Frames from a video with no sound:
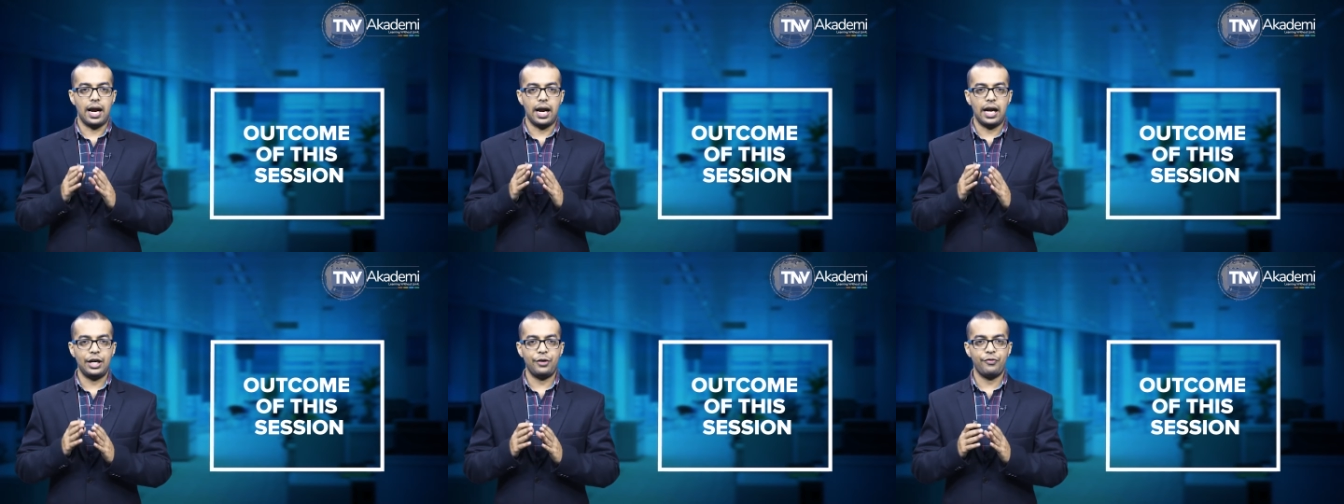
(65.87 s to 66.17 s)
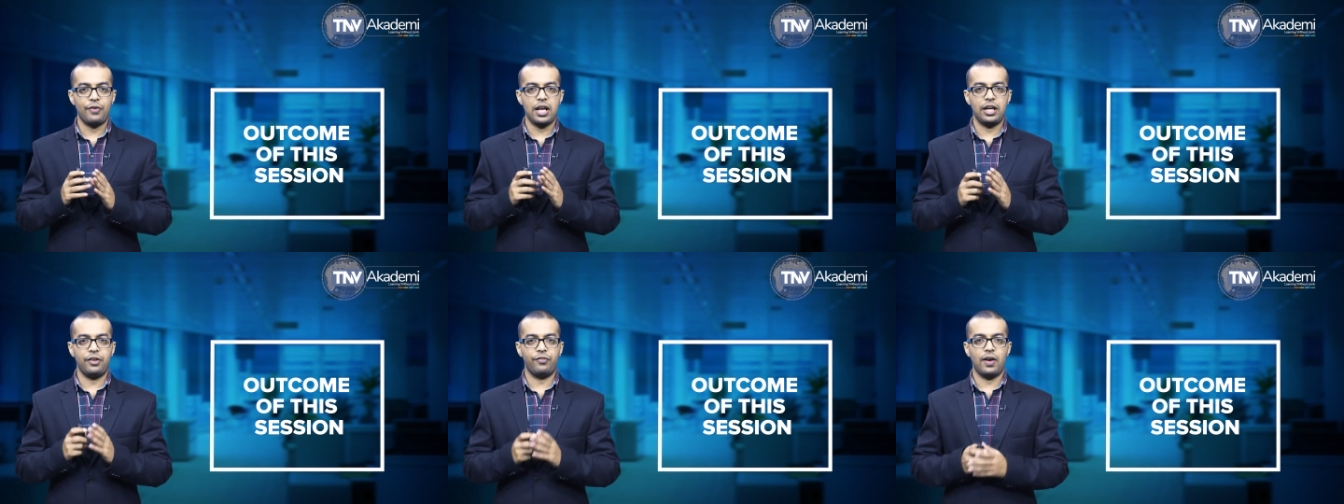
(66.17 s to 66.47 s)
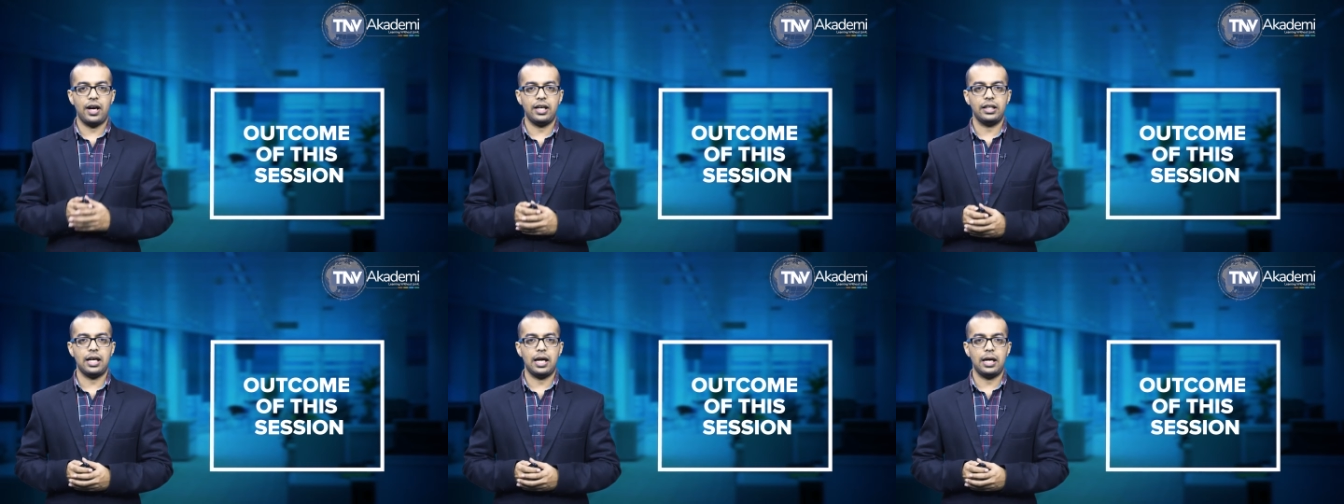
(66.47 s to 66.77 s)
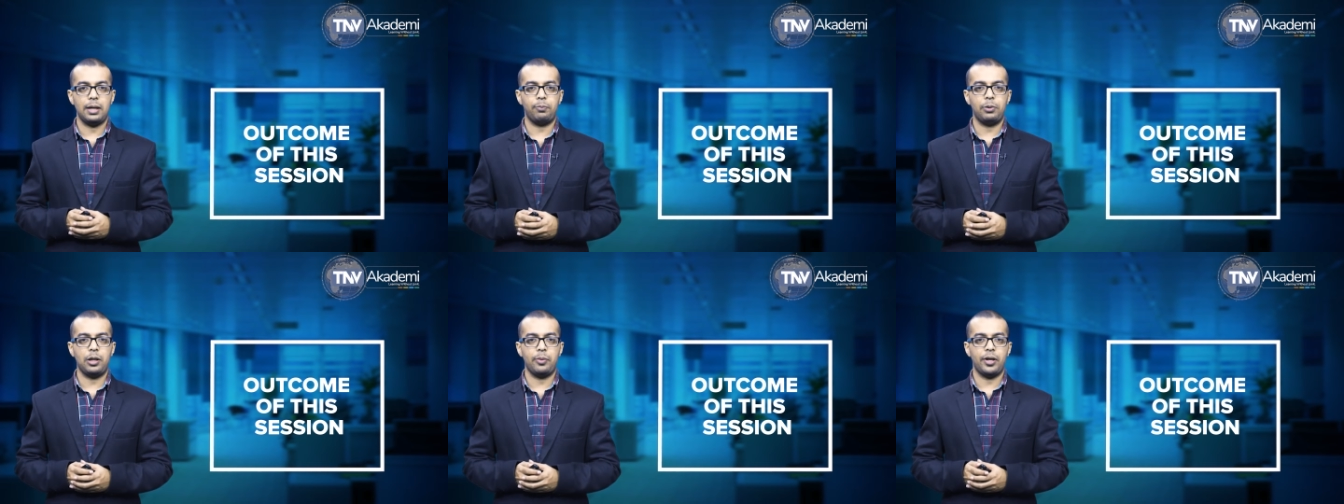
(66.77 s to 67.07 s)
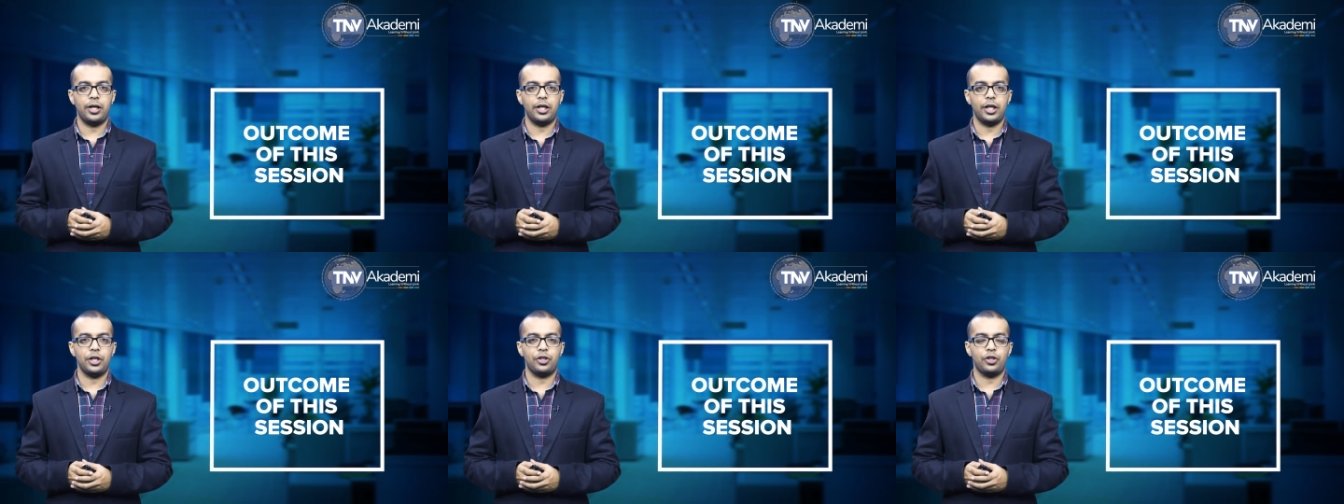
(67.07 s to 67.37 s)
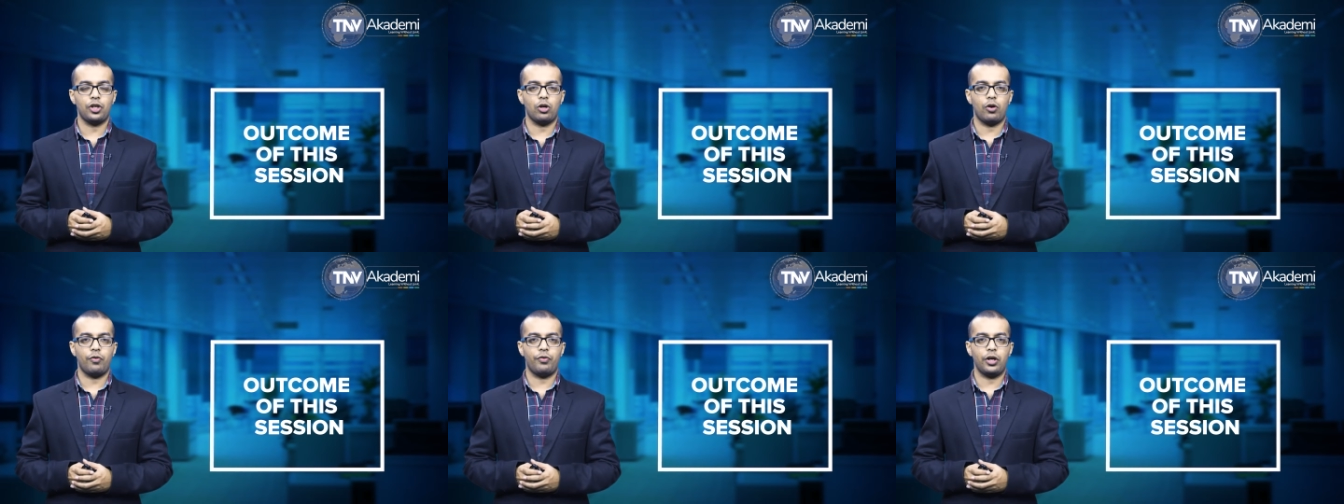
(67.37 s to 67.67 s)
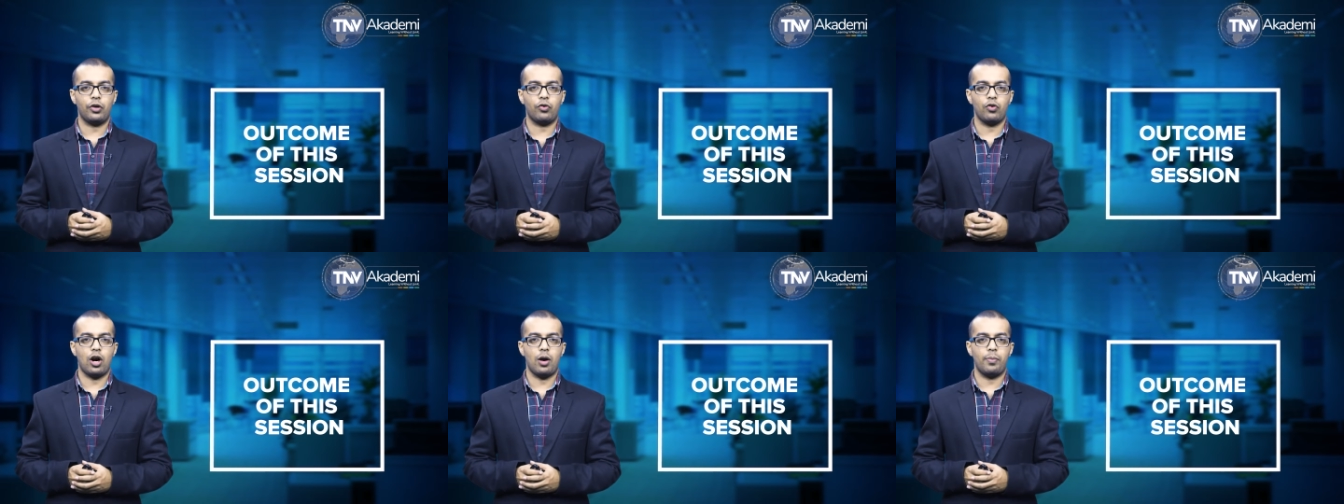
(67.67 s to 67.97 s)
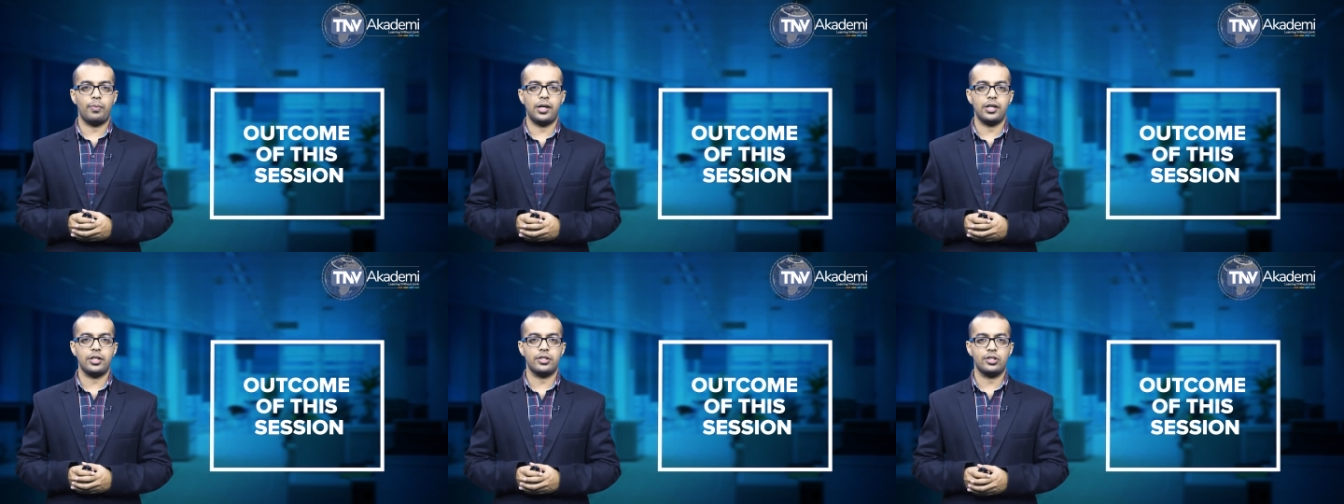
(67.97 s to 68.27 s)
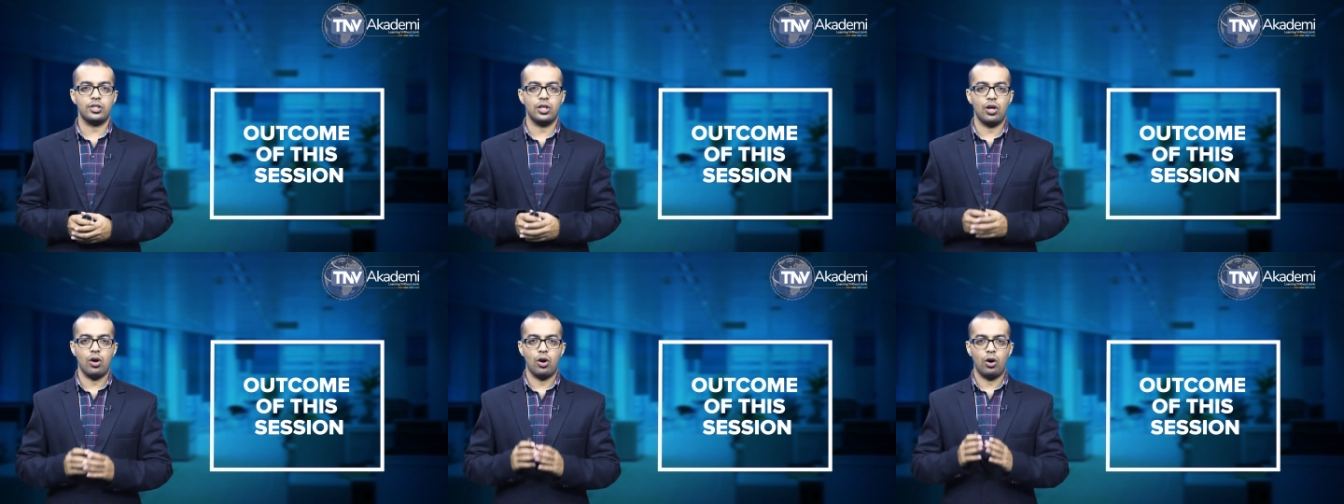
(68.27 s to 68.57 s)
and verify the implementation of requirements